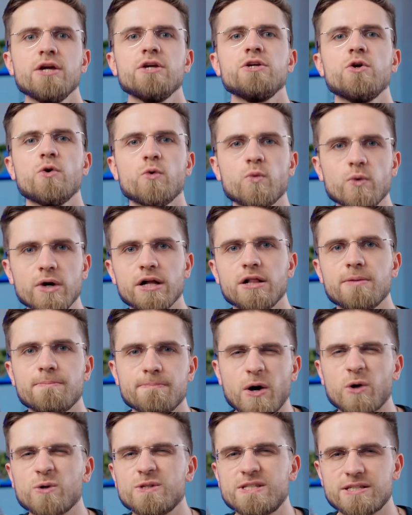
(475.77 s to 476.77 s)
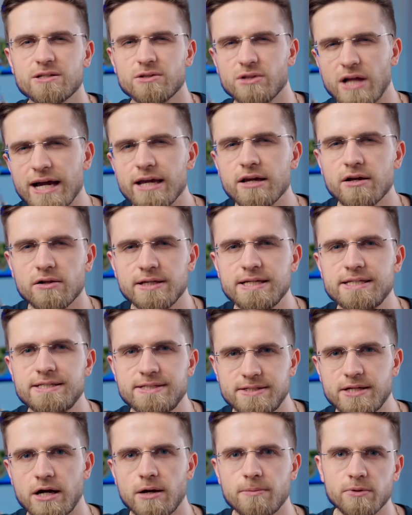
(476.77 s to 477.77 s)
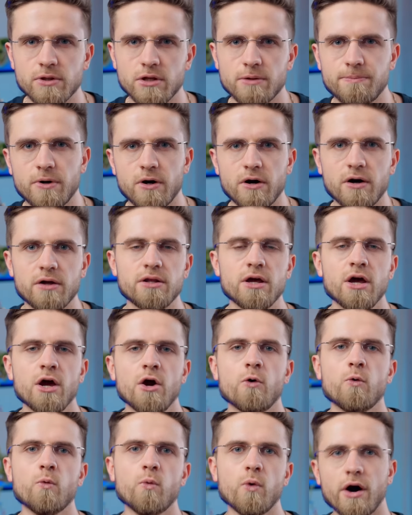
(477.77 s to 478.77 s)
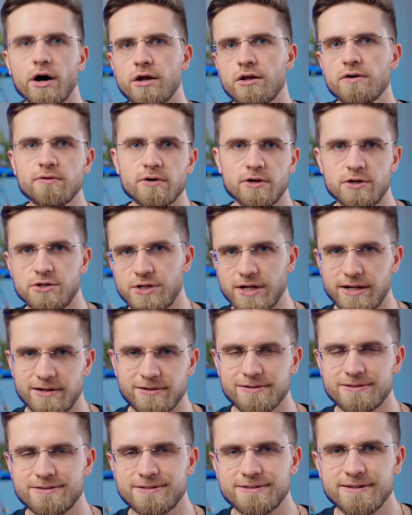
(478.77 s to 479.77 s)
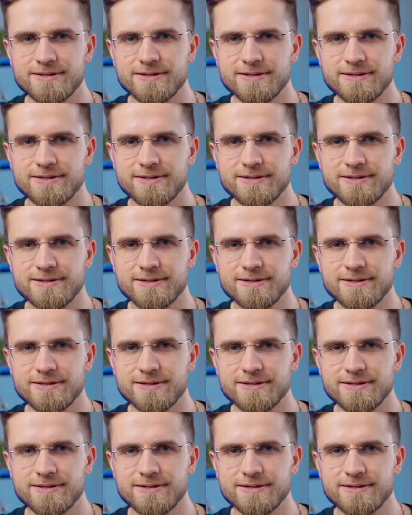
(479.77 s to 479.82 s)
you will most likely stumble upon one of our channels.